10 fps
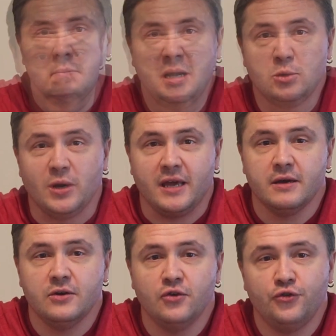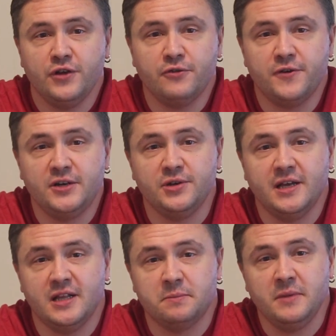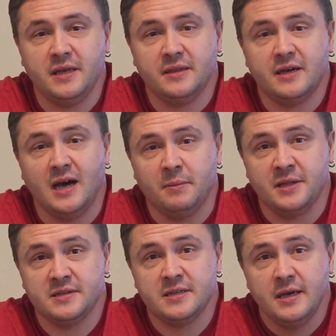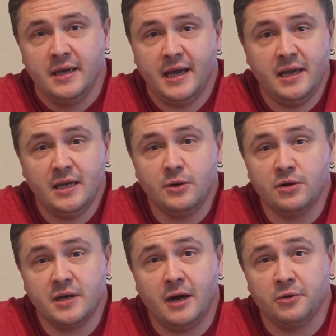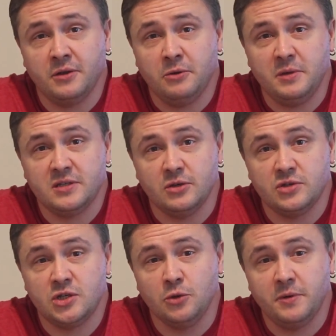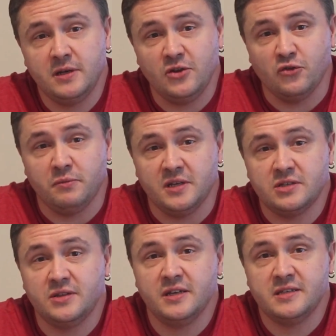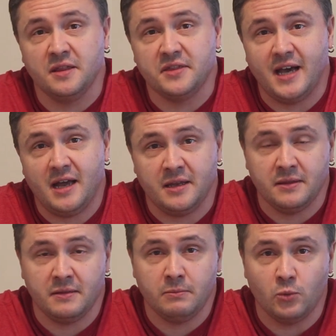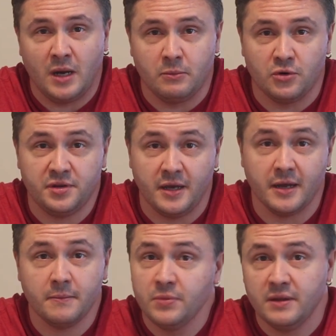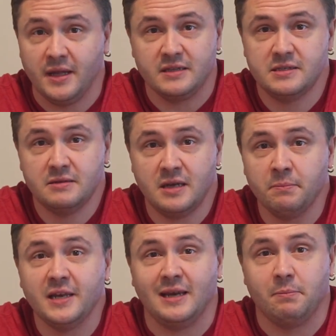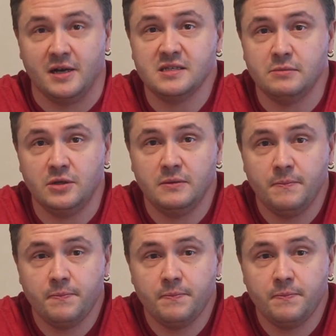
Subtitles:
By the way, feel free to yell at me in the comments, "Hey Igor, how can you be so stupid? You've missed this and that and one more thing." That's completely possible.